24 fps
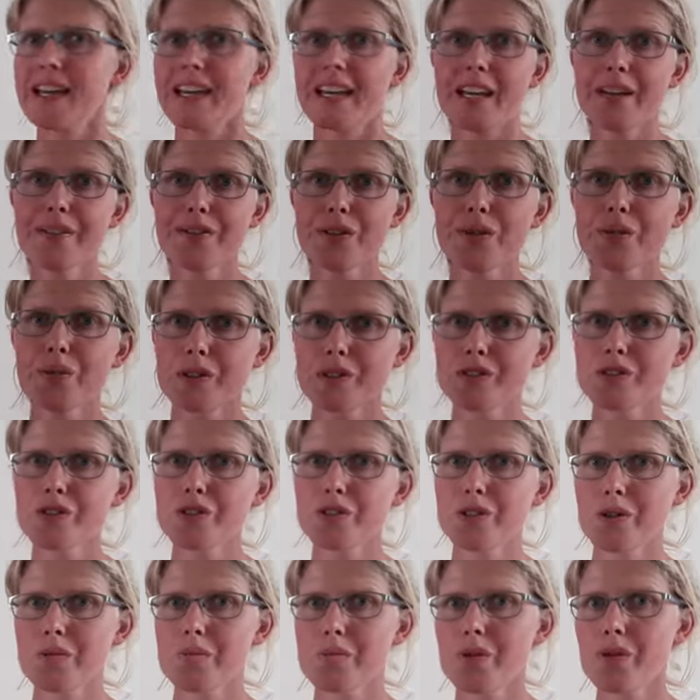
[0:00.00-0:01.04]
If you want to
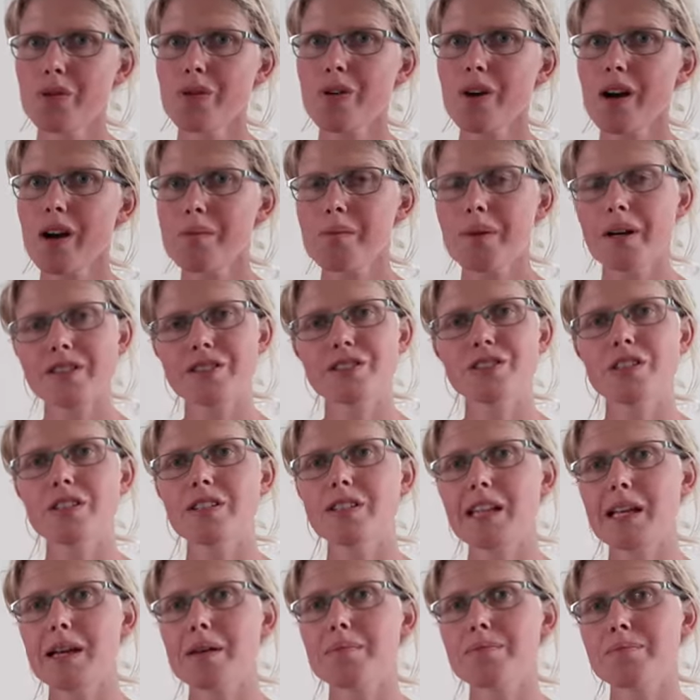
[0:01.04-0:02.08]
know more about salt
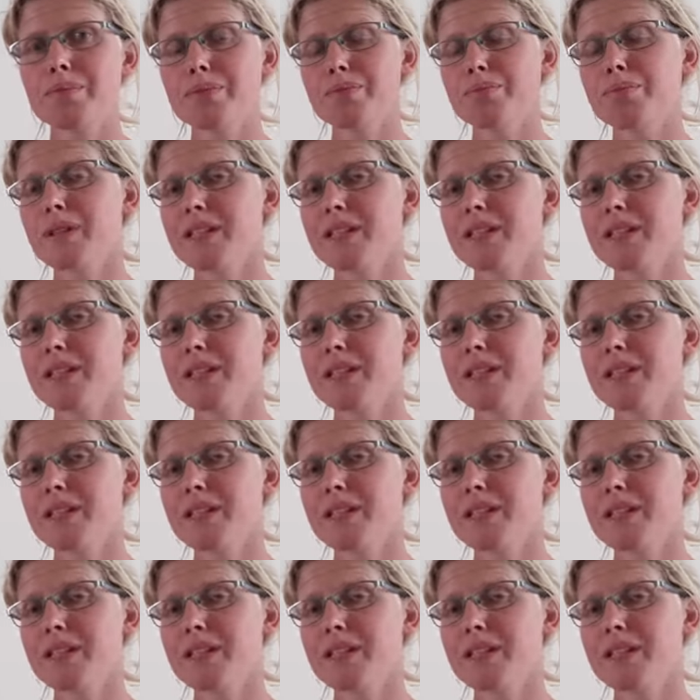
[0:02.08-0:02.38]
lamp,